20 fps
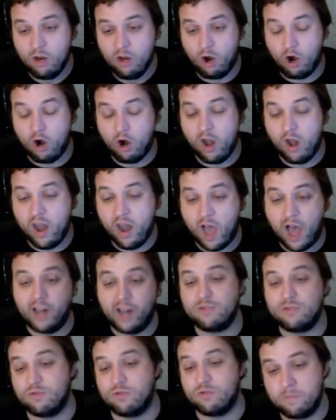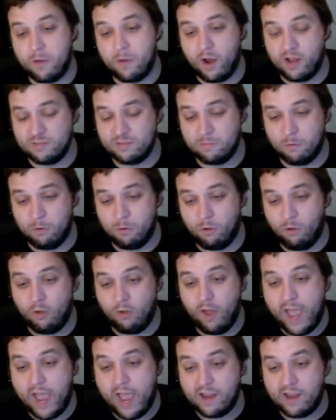are not as
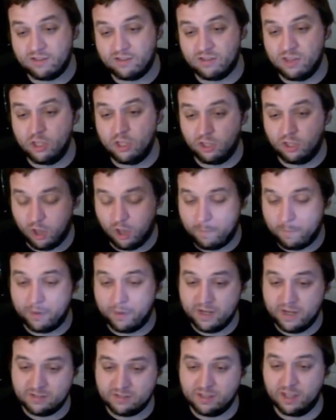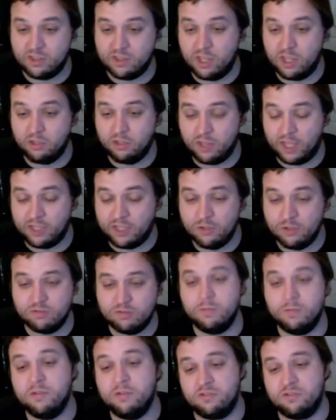responsible as the companies that
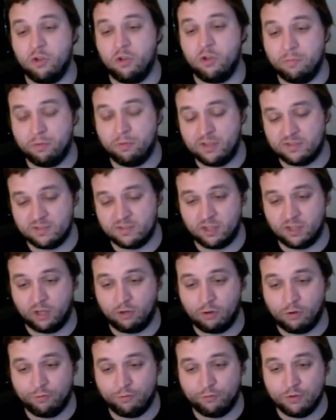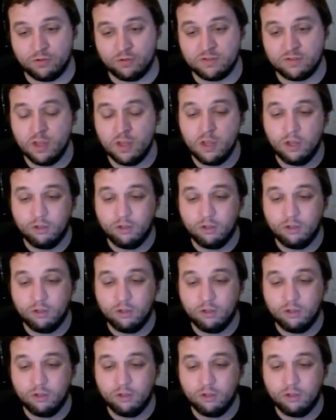used to be sold in places like Whole Foods.